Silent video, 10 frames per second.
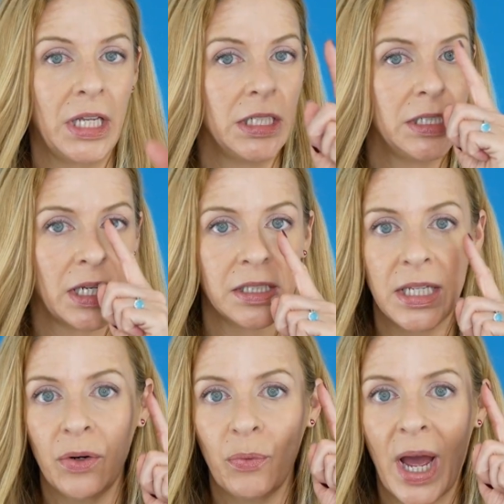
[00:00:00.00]
and it does
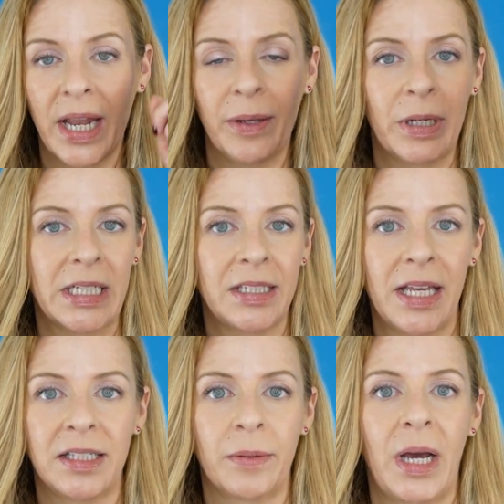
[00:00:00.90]
get red, but it
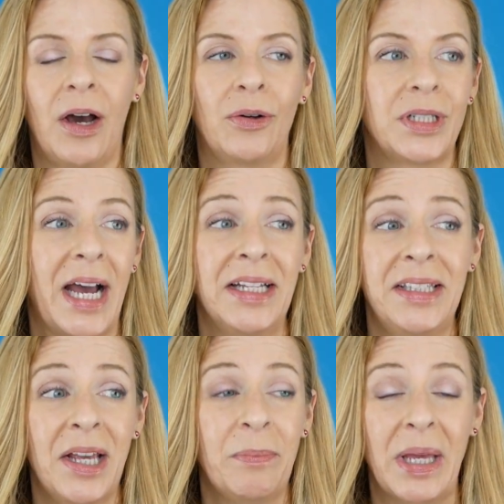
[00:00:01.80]
takes about, I'd
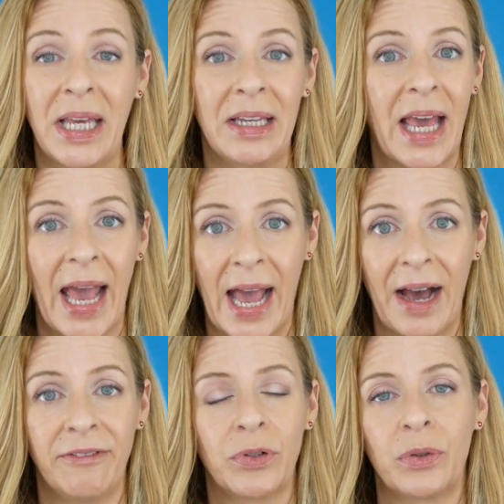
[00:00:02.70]
say, a minute and a
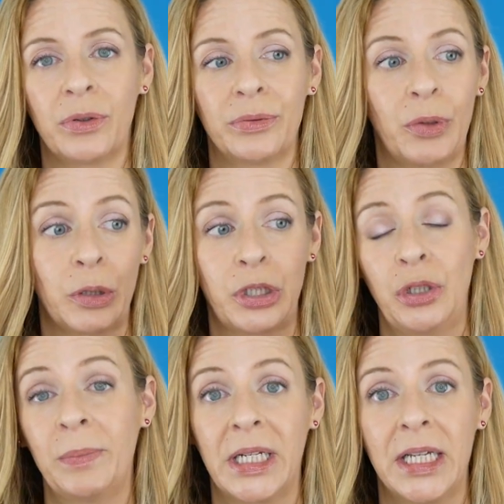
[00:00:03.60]
half or
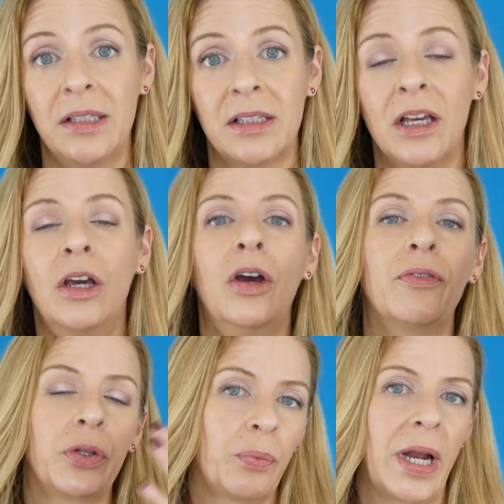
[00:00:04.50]
2 minutes
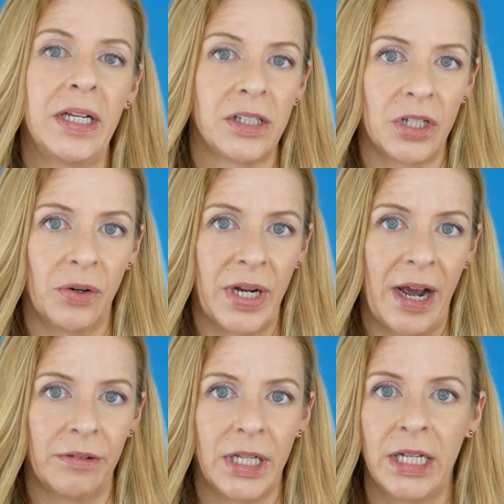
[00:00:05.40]
for the redness to go
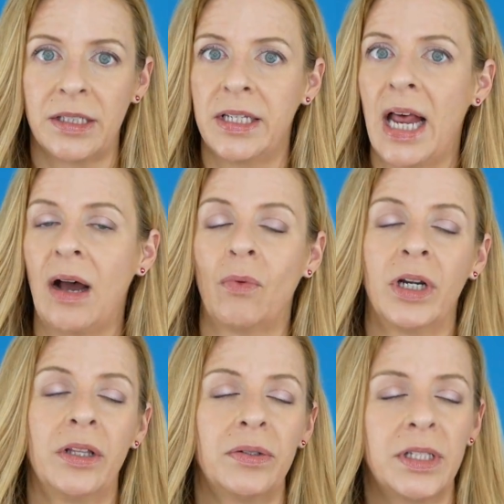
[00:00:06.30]
down. It's not
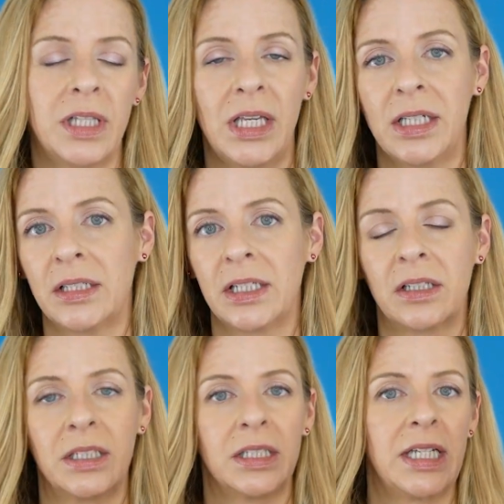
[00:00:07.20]
one of those things that's
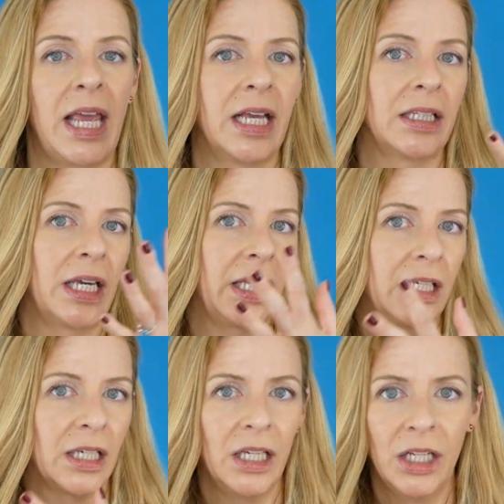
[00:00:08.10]
going to take
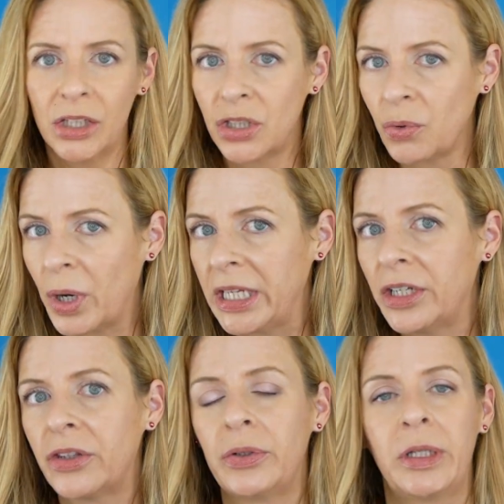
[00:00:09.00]
like 20
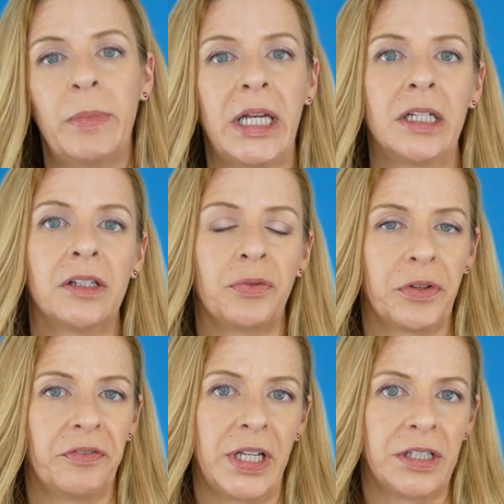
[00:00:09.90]
to 30 minutes for
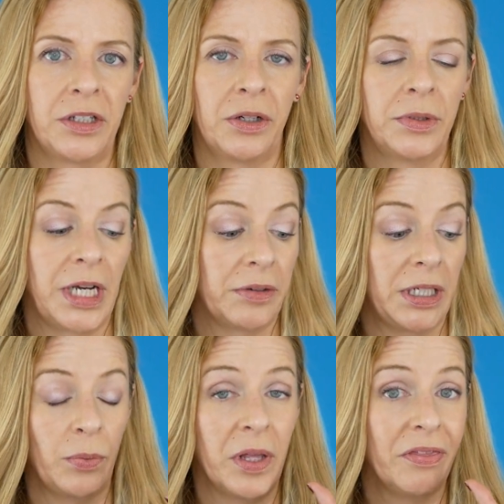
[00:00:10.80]
the face to go down
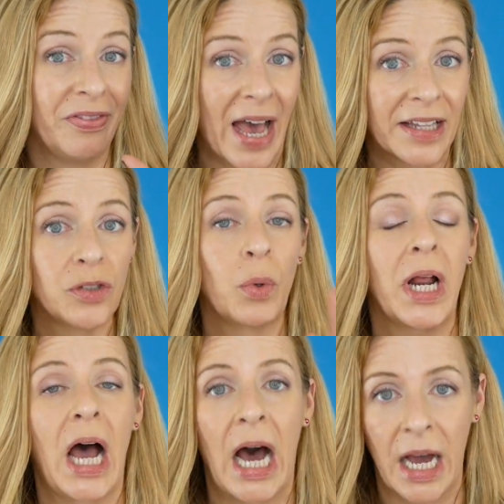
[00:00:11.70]
anyway. That's
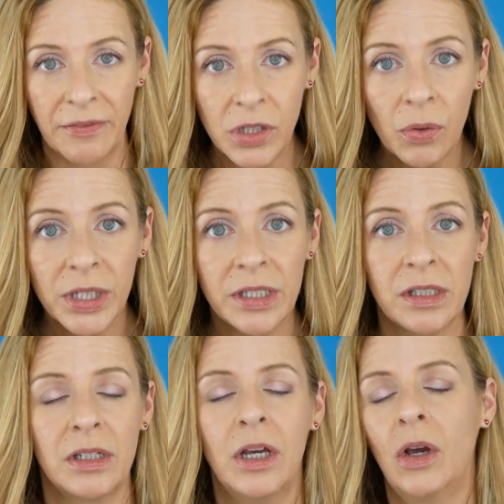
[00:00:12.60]
what I've
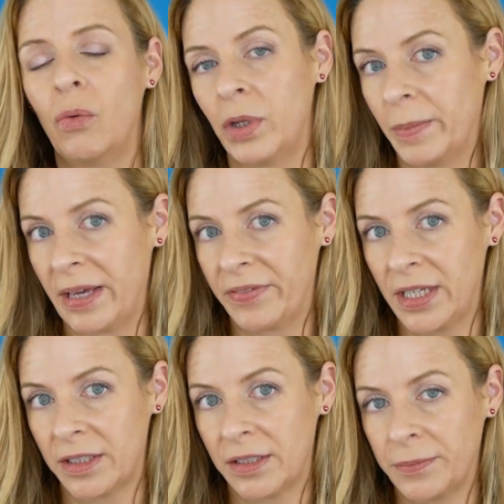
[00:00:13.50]
noticed with my
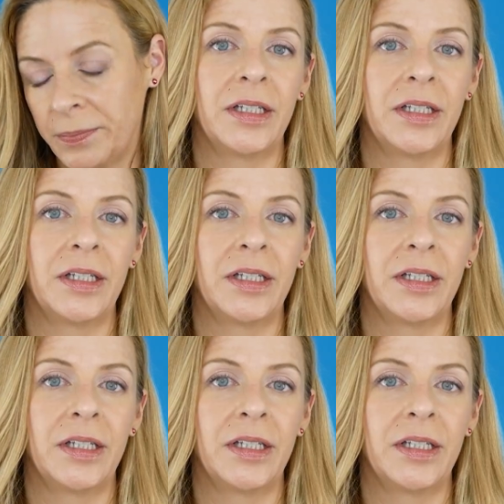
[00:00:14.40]
face.